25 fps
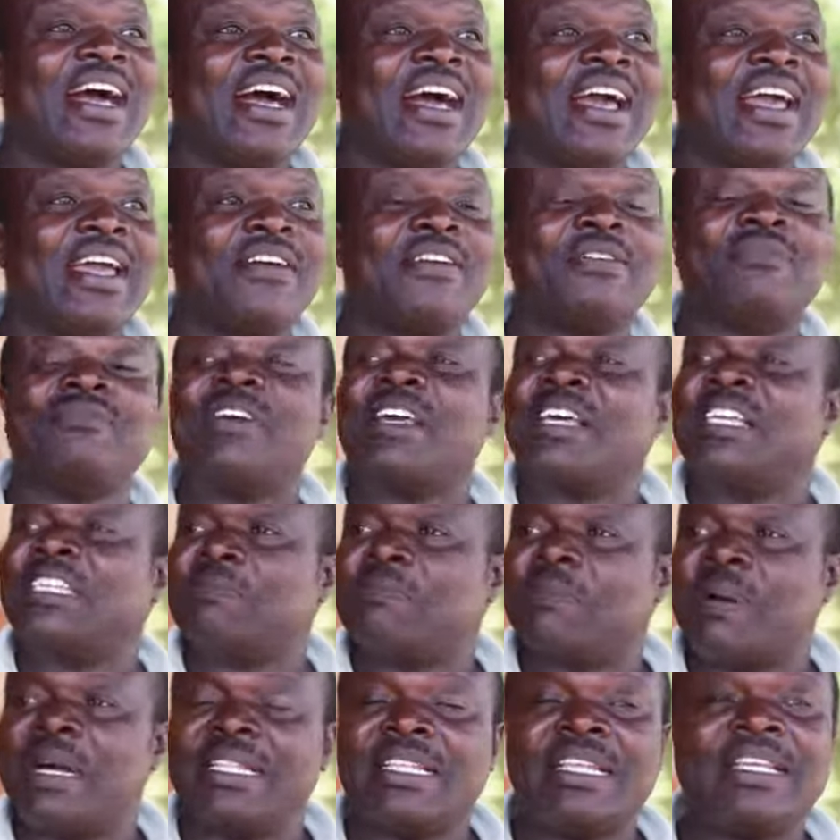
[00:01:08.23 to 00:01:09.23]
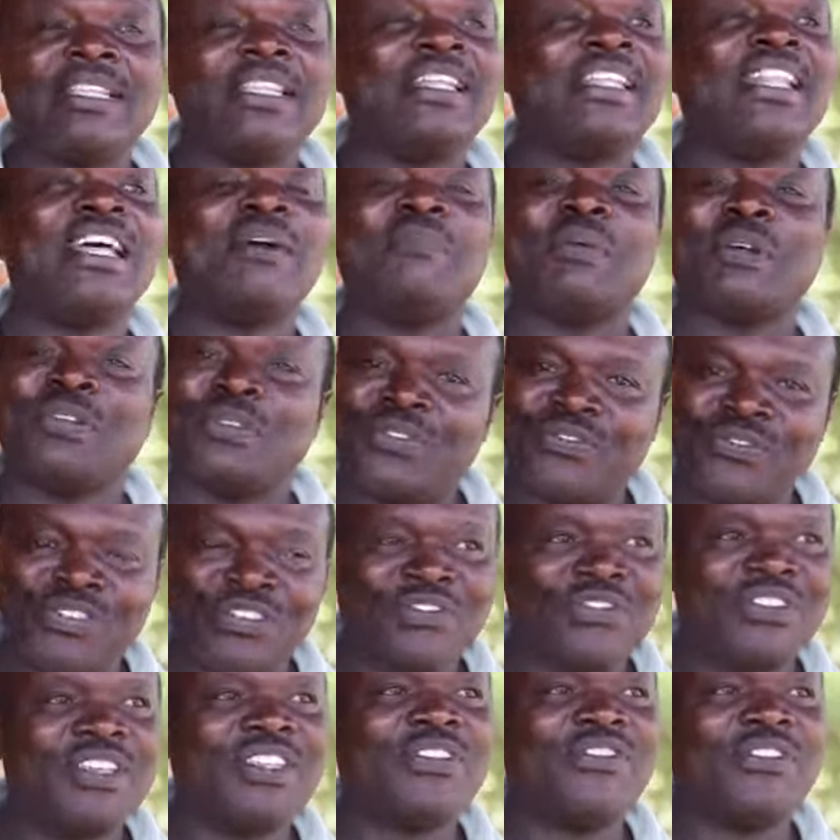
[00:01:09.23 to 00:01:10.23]
I expanded the number to
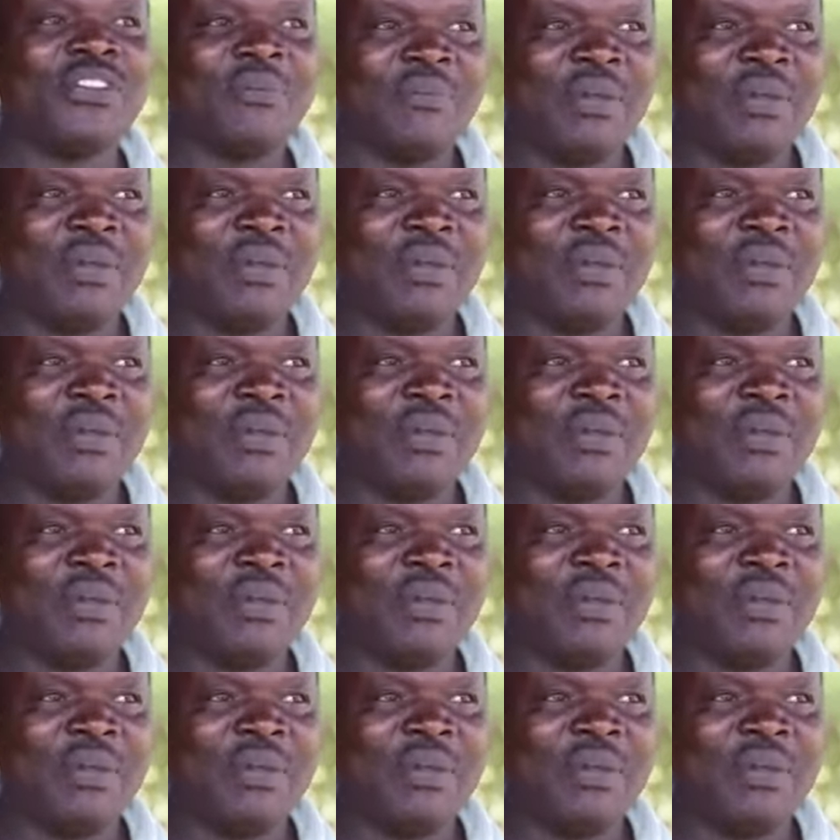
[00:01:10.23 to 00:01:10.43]
53